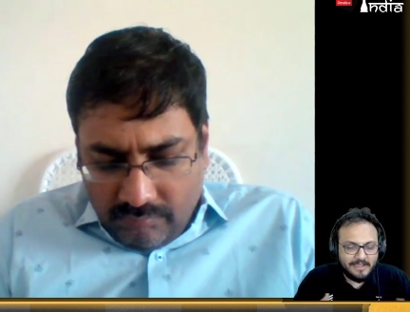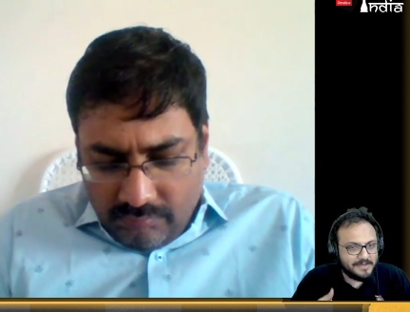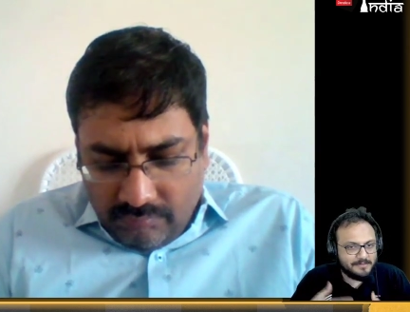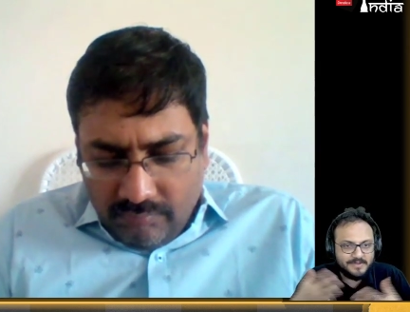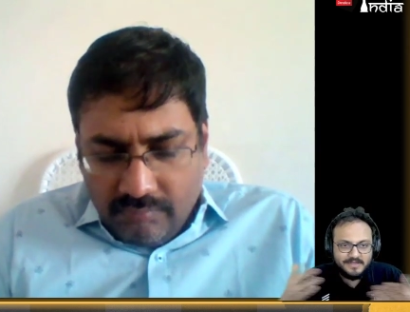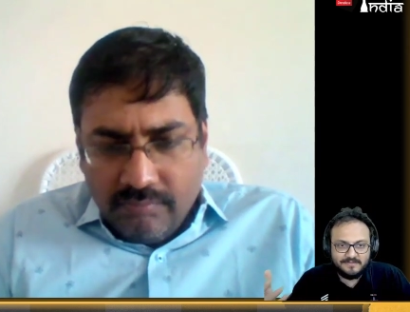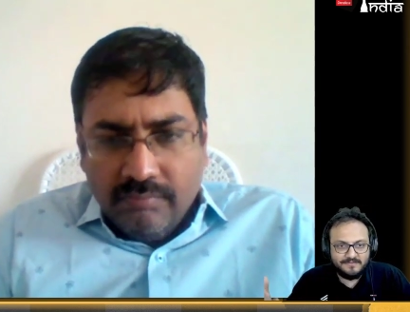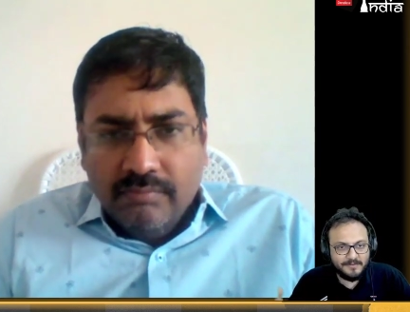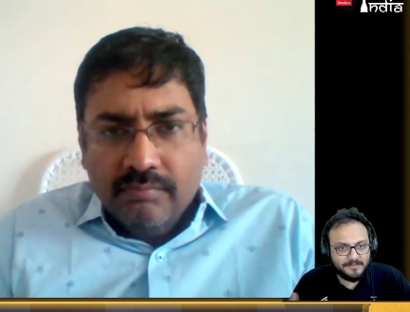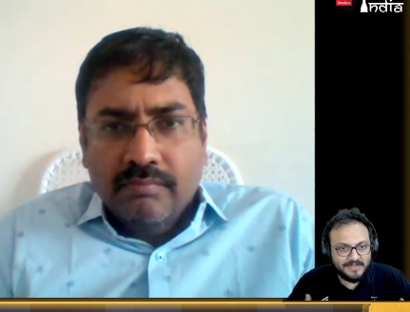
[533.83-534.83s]
Speaker 1: I mean,
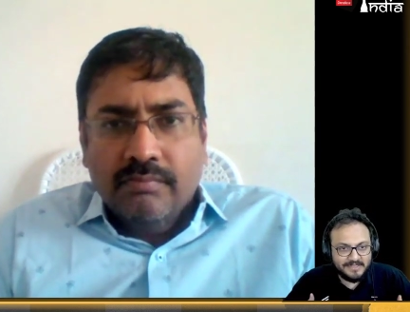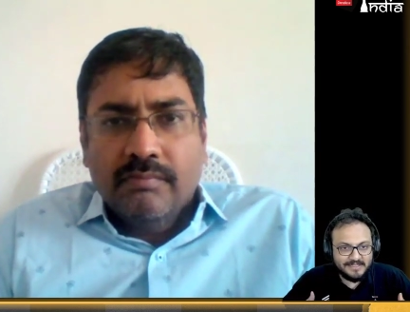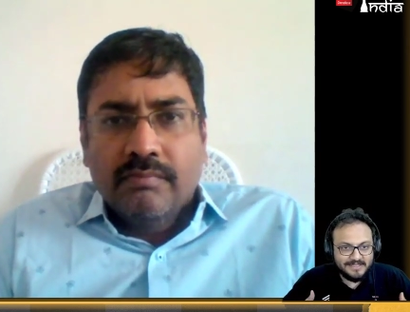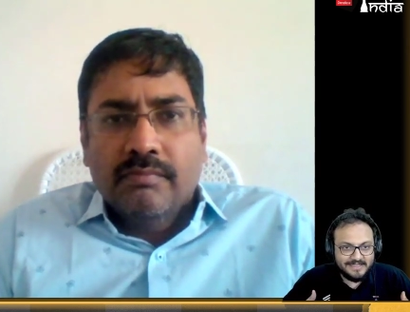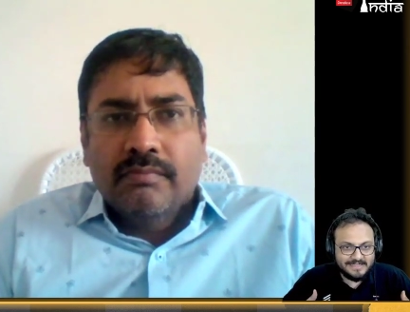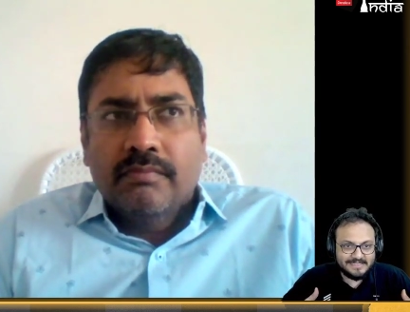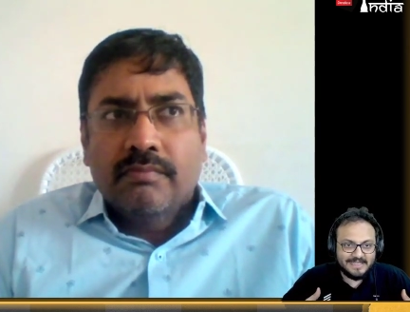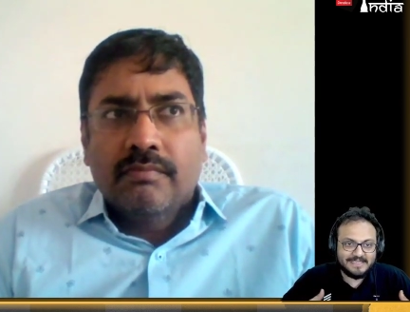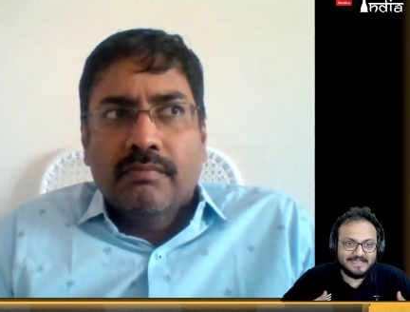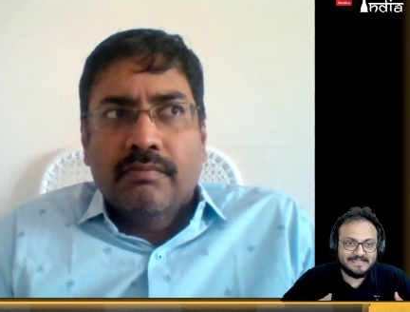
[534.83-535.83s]
for Bharath, it's
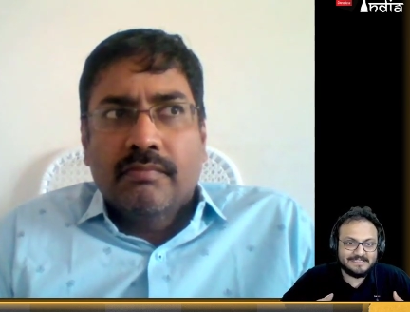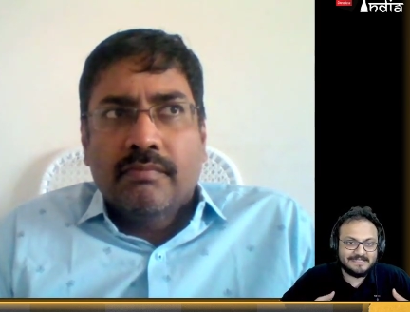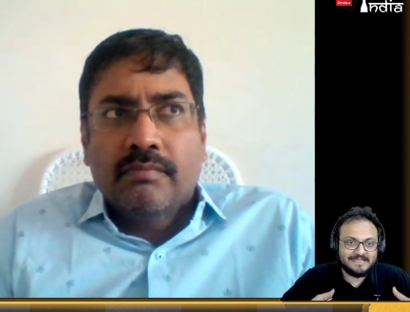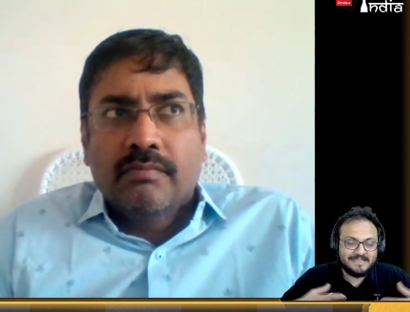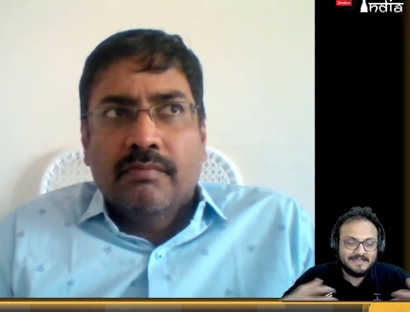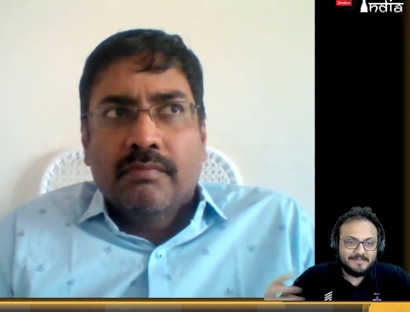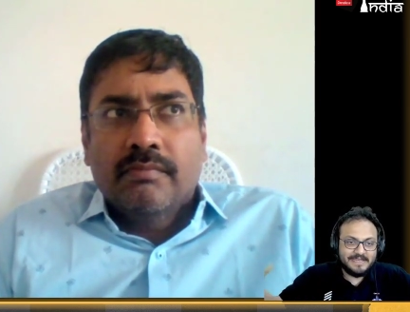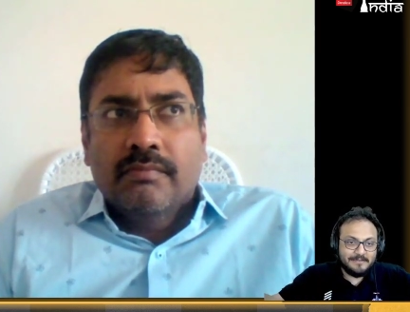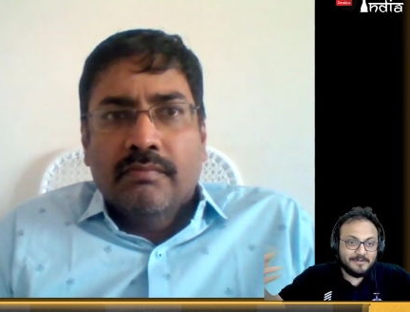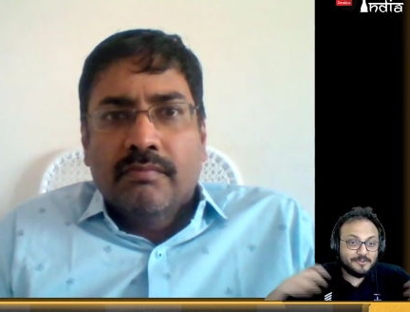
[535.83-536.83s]
like he's
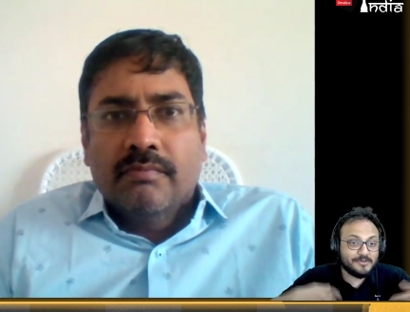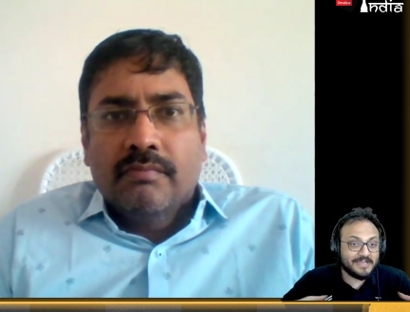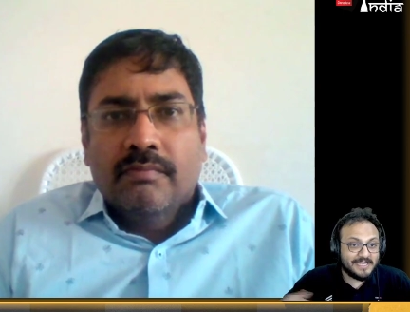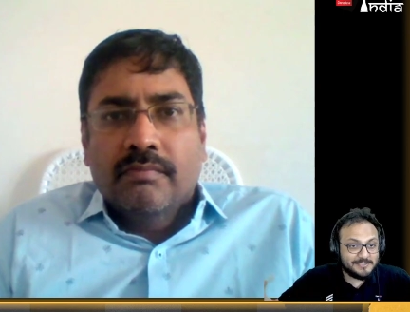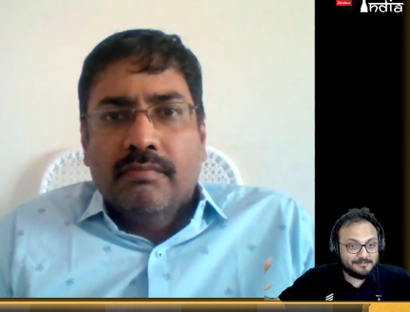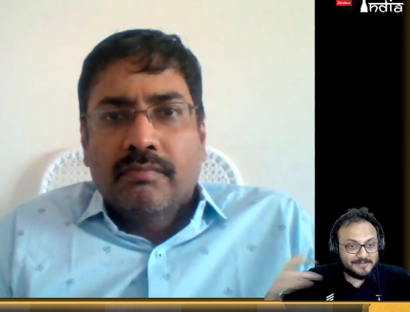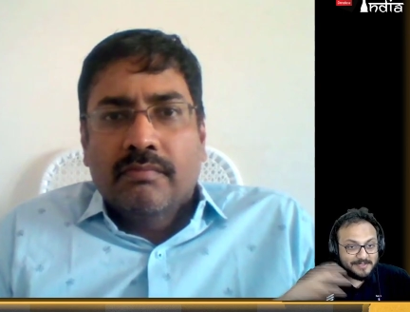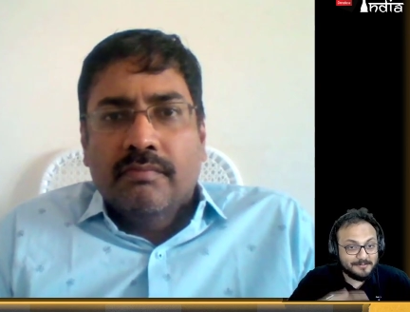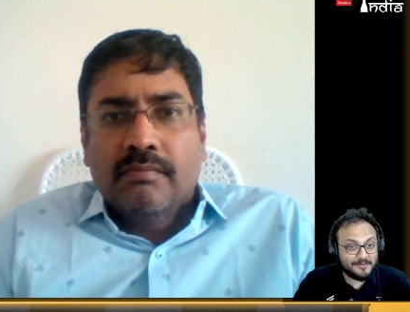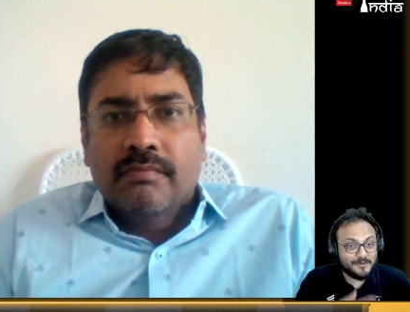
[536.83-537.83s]
been able to grasp
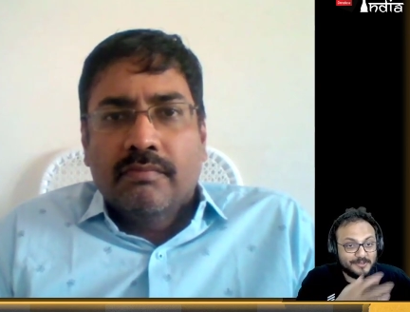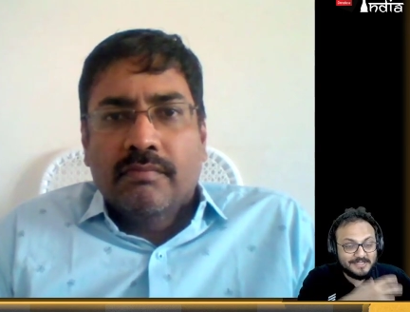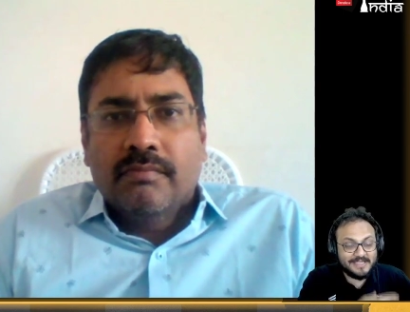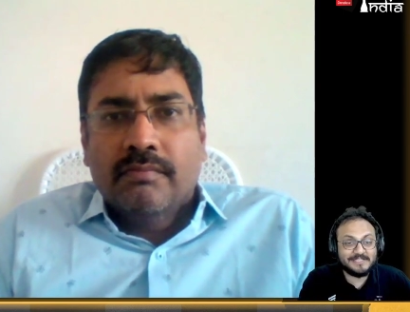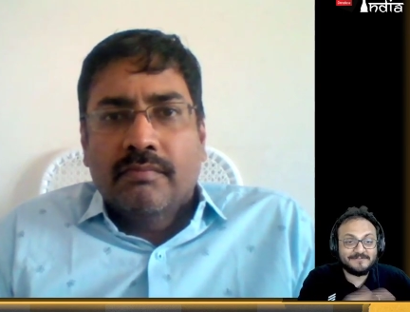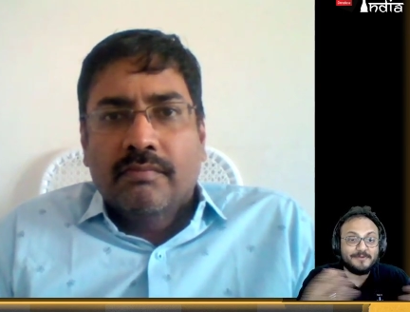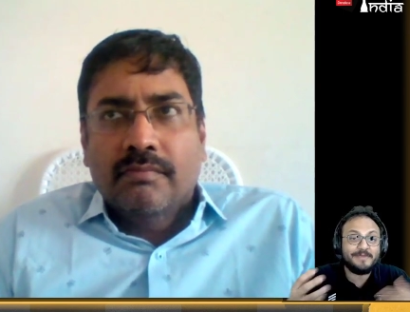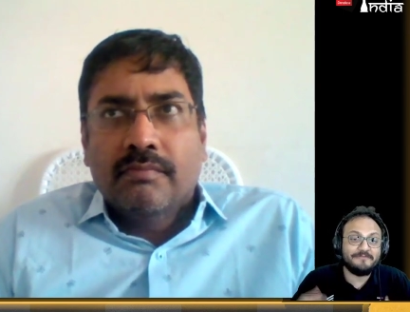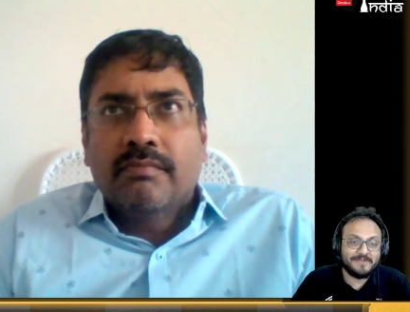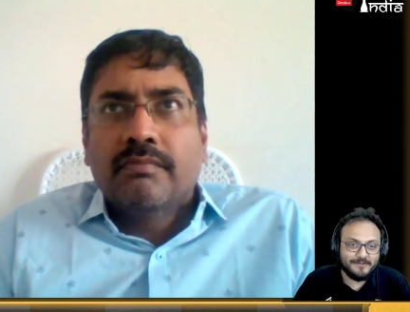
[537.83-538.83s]
some good things from
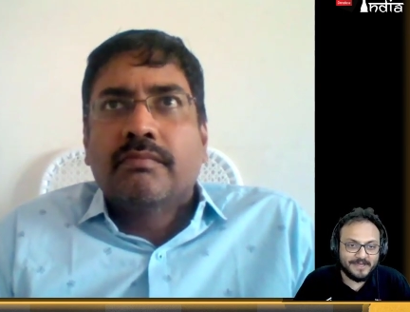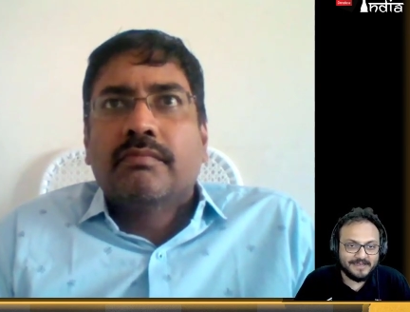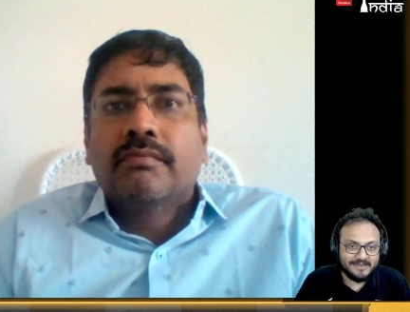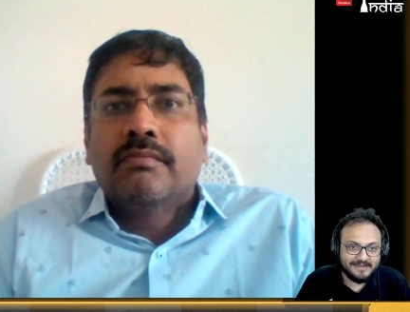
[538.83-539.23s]
everyone.